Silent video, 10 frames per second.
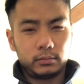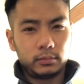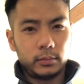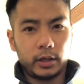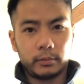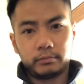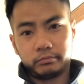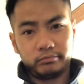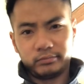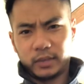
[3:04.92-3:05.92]
yeah,
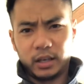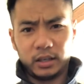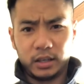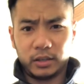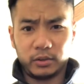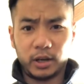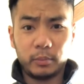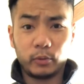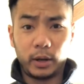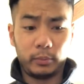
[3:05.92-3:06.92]
I'm
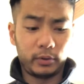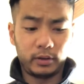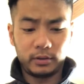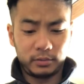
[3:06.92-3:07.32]
rambling,